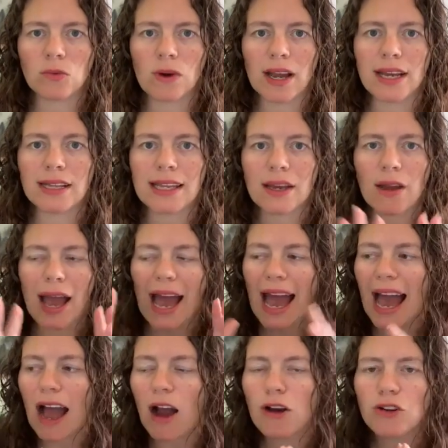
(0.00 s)
Right? Like,
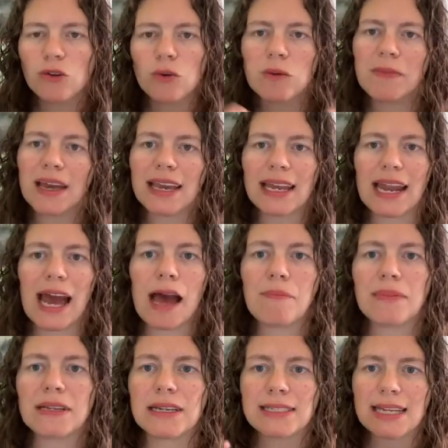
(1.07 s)
how do we make it
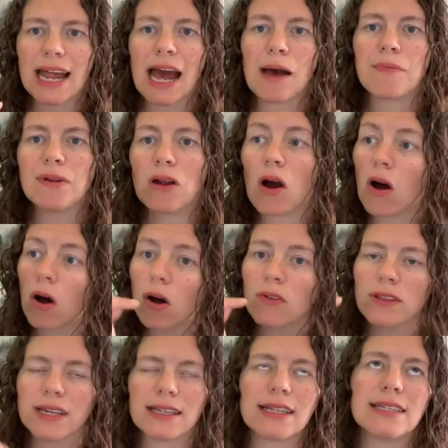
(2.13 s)
happen? Does it happen
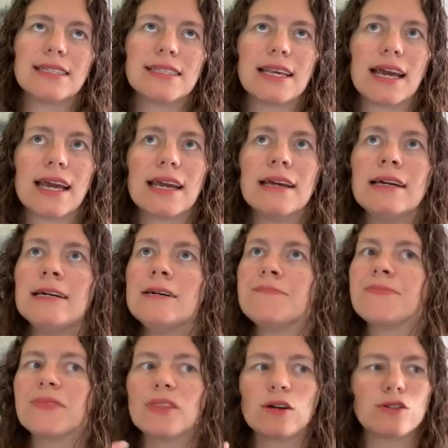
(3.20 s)
like, let's say
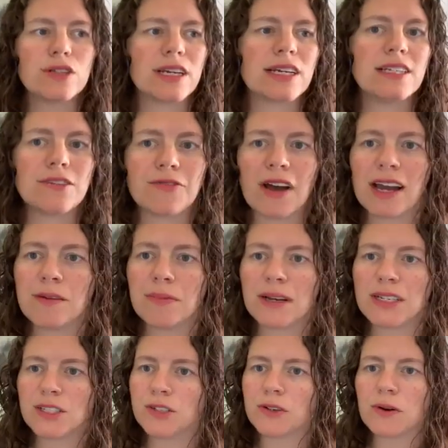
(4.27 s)
there's like a divide
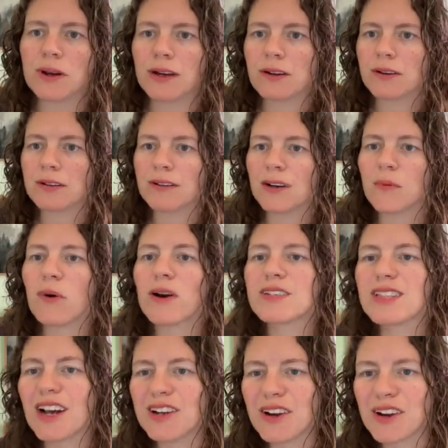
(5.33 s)
by 0 error. It
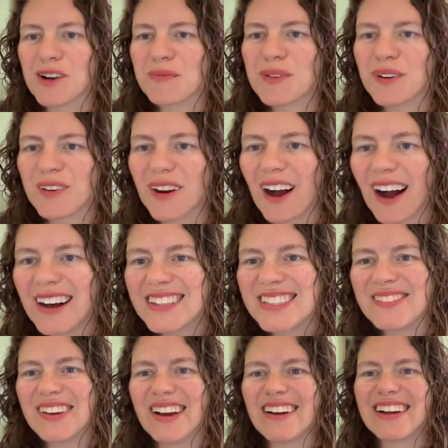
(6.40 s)
works on your computer.
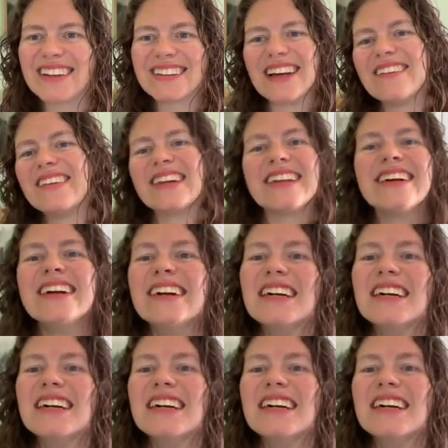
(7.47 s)
Awesome, Eric. Love it.